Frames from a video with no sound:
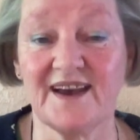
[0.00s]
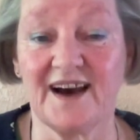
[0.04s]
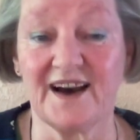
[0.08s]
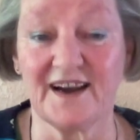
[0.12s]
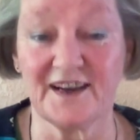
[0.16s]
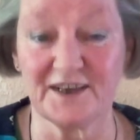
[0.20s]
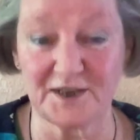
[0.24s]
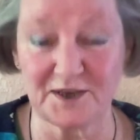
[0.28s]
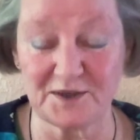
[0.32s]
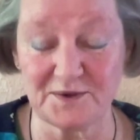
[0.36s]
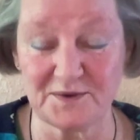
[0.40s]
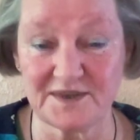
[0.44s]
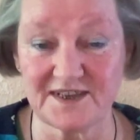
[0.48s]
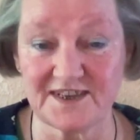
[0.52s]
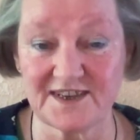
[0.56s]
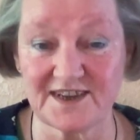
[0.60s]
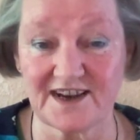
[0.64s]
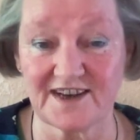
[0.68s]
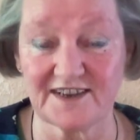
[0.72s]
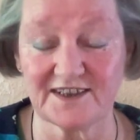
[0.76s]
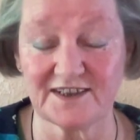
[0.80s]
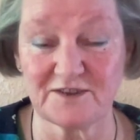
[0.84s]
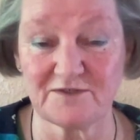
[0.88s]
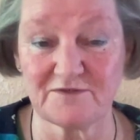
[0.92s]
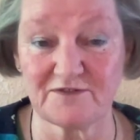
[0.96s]
I know it's
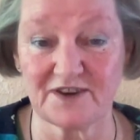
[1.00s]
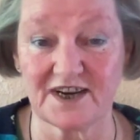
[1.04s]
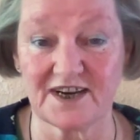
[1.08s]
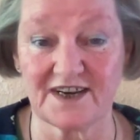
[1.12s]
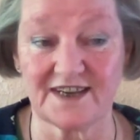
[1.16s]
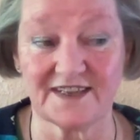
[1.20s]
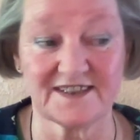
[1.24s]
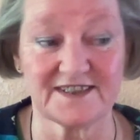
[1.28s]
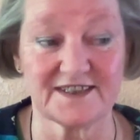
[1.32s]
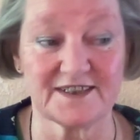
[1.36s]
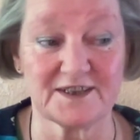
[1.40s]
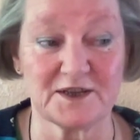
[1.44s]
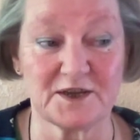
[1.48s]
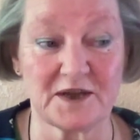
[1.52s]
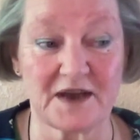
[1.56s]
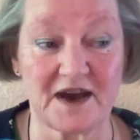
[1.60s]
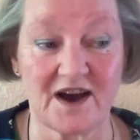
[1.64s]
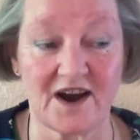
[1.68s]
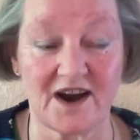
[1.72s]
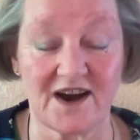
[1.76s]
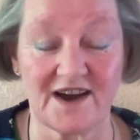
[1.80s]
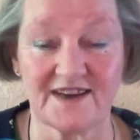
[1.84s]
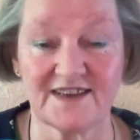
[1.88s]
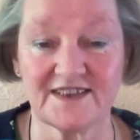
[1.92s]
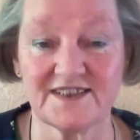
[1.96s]
kind of hard
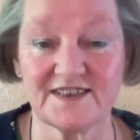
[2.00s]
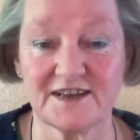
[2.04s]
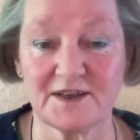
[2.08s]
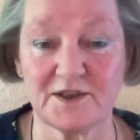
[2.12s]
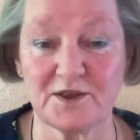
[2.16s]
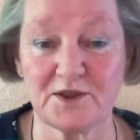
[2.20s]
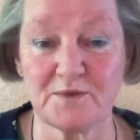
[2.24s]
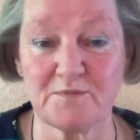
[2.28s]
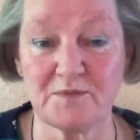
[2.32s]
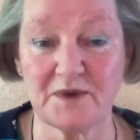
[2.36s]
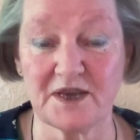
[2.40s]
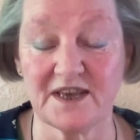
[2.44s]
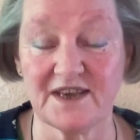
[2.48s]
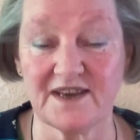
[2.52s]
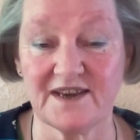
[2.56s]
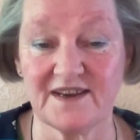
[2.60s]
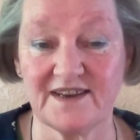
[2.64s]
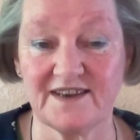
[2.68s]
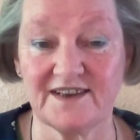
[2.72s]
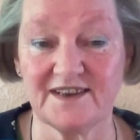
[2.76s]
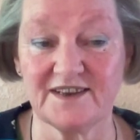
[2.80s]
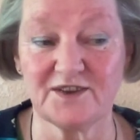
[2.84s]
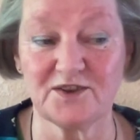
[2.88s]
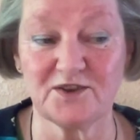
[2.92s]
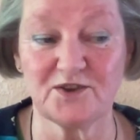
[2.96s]
in the
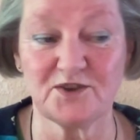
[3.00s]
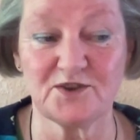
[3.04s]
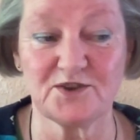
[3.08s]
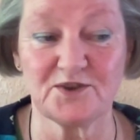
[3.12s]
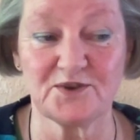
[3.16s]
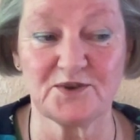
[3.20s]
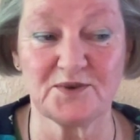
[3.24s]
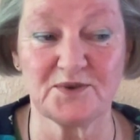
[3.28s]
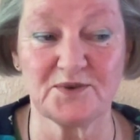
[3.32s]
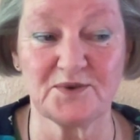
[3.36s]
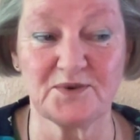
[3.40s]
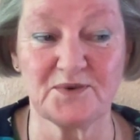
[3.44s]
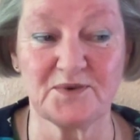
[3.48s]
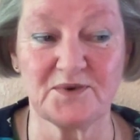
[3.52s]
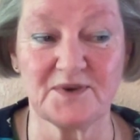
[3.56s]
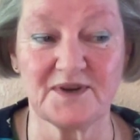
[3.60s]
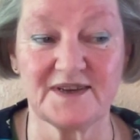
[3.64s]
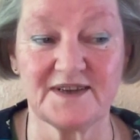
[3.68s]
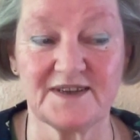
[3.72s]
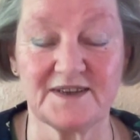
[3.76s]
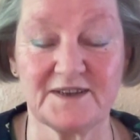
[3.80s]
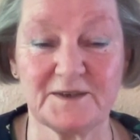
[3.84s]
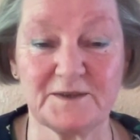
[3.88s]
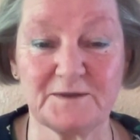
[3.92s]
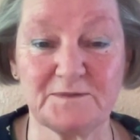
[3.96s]
beginning
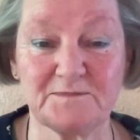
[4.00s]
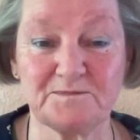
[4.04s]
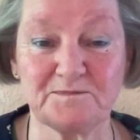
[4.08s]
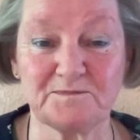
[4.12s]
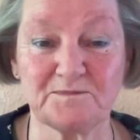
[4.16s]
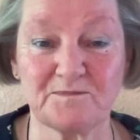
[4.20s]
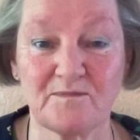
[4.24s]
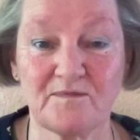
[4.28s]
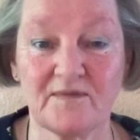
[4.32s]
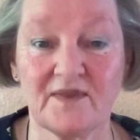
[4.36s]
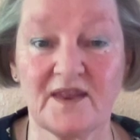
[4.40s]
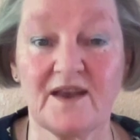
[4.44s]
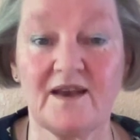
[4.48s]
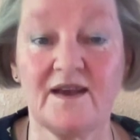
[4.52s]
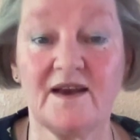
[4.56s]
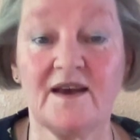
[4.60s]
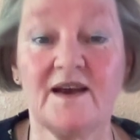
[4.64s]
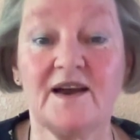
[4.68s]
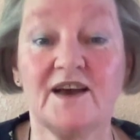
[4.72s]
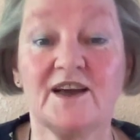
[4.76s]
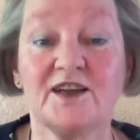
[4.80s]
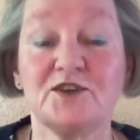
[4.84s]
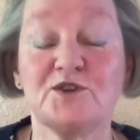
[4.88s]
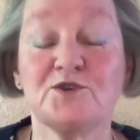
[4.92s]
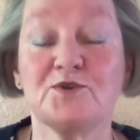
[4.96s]
to
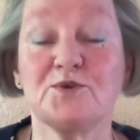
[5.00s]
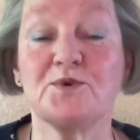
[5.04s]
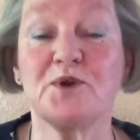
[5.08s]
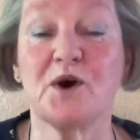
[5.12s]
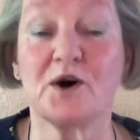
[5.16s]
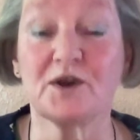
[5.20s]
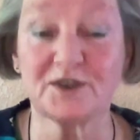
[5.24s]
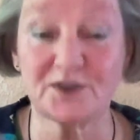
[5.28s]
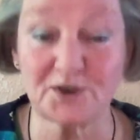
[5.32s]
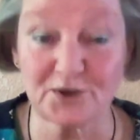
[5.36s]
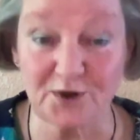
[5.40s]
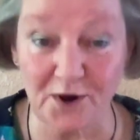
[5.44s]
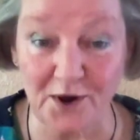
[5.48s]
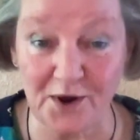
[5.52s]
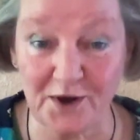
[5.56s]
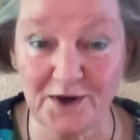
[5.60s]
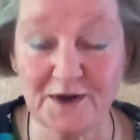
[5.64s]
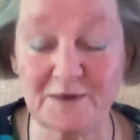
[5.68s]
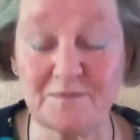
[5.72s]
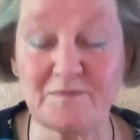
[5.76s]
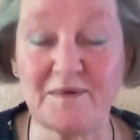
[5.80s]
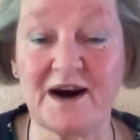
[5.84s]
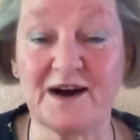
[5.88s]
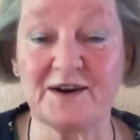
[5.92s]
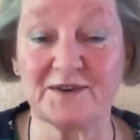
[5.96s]
not
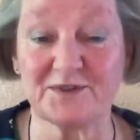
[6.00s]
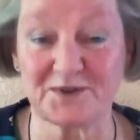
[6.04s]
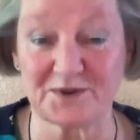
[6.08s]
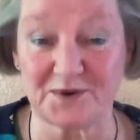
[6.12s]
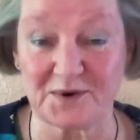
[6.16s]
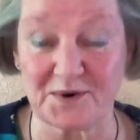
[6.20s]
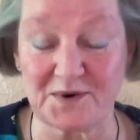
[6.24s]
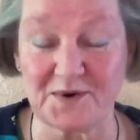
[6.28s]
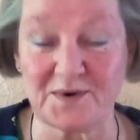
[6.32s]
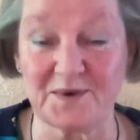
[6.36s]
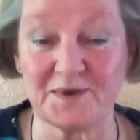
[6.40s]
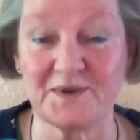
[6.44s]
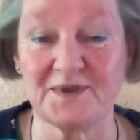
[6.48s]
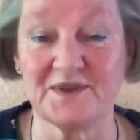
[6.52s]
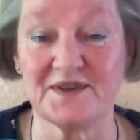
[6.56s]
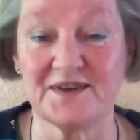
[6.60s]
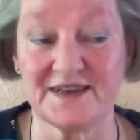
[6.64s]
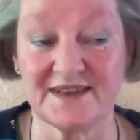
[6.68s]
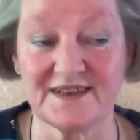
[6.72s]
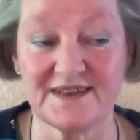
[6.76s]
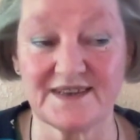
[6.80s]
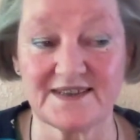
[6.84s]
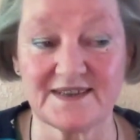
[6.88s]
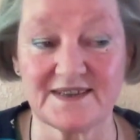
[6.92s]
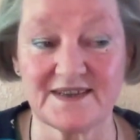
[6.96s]
talk about all
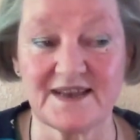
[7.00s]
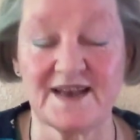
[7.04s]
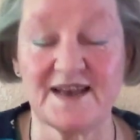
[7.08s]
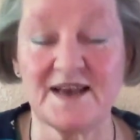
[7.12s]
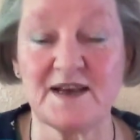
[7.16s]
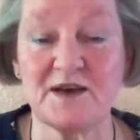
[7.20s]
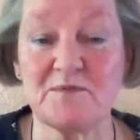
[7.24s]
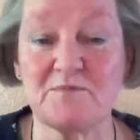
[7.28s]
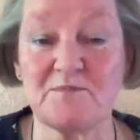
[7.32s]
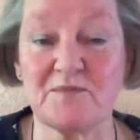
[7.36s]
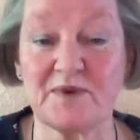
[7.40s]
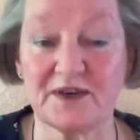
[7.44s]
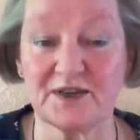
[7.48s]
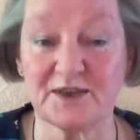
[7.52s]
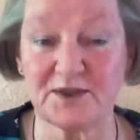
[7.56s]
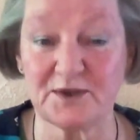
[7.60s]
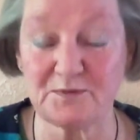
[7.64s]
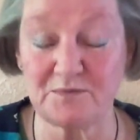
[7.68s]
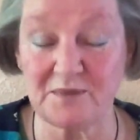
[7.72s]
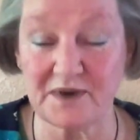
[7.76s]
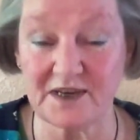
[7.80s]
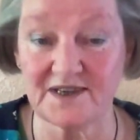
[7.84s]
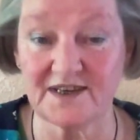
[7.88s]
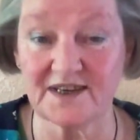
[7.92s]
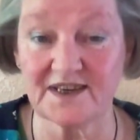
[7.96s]
this, but
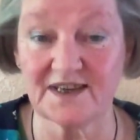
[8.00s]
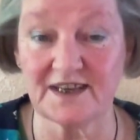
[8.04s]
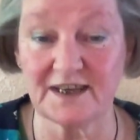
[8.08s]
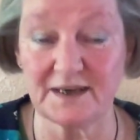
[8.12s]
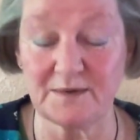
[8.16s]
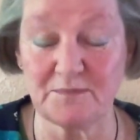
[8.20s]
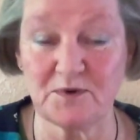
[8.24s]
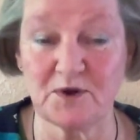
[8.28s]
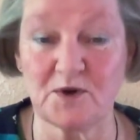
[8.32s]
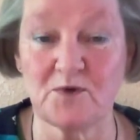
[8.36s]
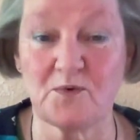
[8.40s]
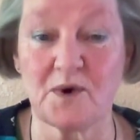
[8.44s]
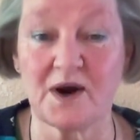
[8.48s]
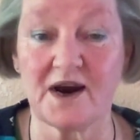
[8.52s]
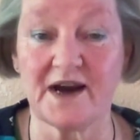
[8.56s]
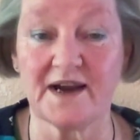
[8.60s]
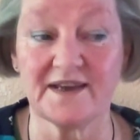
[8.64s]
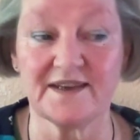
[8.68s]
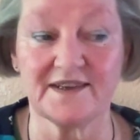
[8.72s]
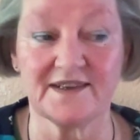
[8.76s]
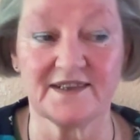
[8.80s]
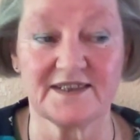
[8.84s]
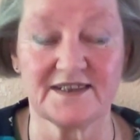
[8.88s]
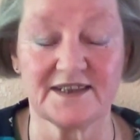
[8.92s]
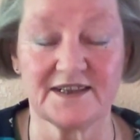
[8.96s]
you better keep
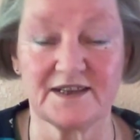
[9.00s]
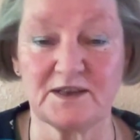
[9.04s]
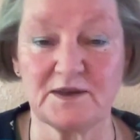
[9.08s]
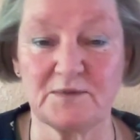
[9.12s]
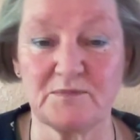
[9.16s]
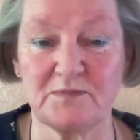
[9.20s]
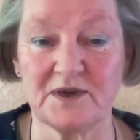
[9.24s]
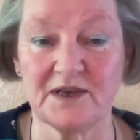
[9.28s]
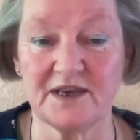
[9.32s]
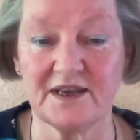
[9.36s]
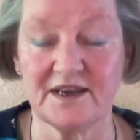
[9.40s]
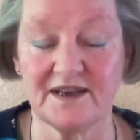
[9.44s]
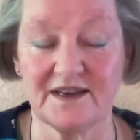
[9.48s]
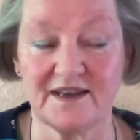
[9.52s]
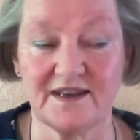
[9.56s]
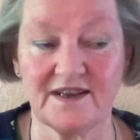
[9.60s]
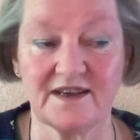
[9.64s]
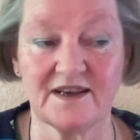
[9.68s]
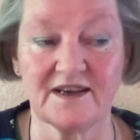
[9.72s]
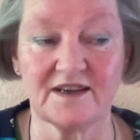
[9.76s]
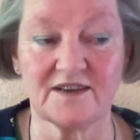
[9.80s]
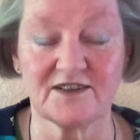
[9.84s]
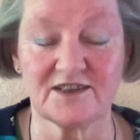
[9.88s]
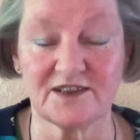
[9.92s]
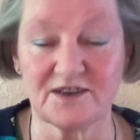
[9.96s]
quiet in the
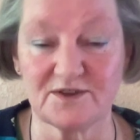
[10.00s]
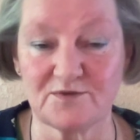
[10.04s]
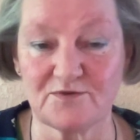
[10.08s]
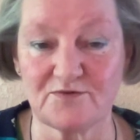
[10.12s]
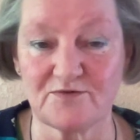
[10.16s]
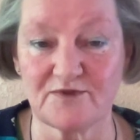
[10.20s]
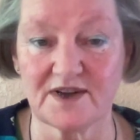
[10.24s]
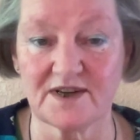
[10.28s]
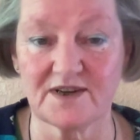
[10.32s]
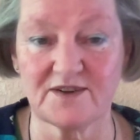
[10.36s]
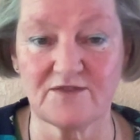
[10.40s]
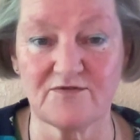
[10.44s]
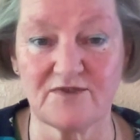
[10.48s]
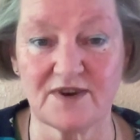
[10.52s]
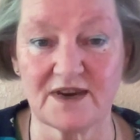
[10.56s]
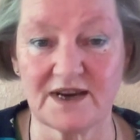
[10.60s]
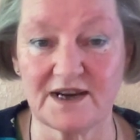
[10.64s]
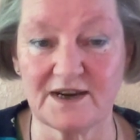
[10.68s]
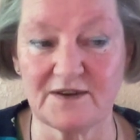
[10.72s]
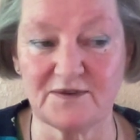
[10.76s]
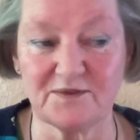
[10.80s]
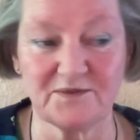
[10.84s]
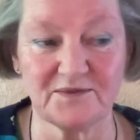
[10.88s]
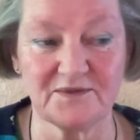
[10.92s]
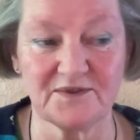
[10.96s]
beginning and don't run
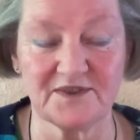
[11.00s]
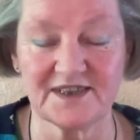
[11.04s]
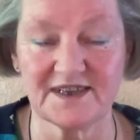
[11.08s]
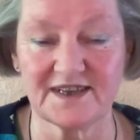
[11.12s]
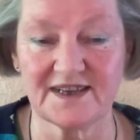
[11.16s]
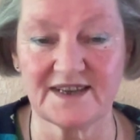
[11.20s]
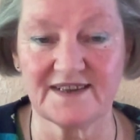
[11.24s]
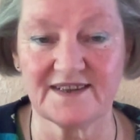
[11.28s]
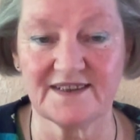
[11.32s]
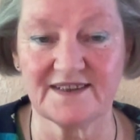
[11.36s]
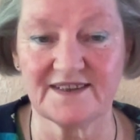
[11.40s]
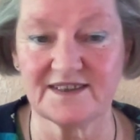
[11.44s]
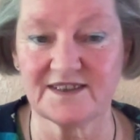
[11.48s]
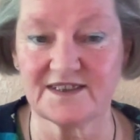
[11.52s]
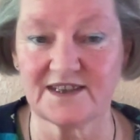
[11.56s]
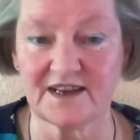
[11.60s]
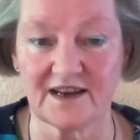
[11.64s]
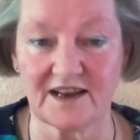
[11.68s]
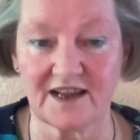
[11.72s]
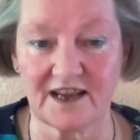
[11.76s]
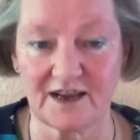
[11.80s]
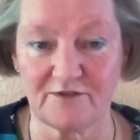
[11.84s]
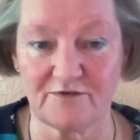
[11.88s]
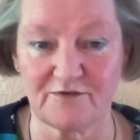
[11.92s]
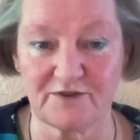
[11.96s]
around and
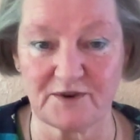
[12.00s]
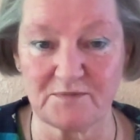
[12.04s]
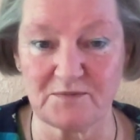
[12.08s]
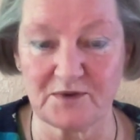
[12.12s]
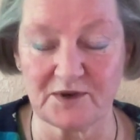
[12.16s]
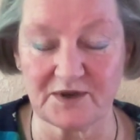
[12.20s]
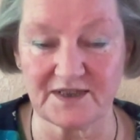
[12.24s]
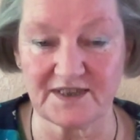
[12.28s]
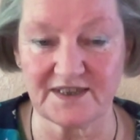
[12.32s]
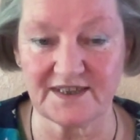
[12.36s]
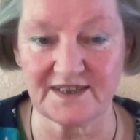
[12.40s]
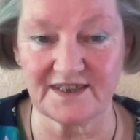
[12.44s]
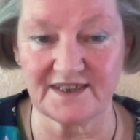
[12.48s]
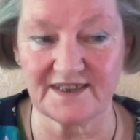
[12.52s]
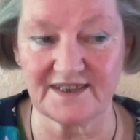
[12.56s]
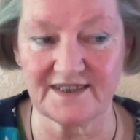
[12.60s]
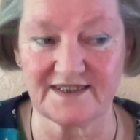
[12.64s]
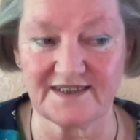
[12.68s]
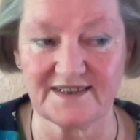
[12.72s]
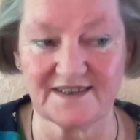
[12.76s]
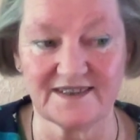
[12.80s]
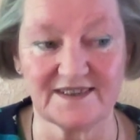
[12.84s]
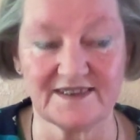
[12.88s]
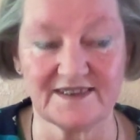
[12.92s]
tell everybody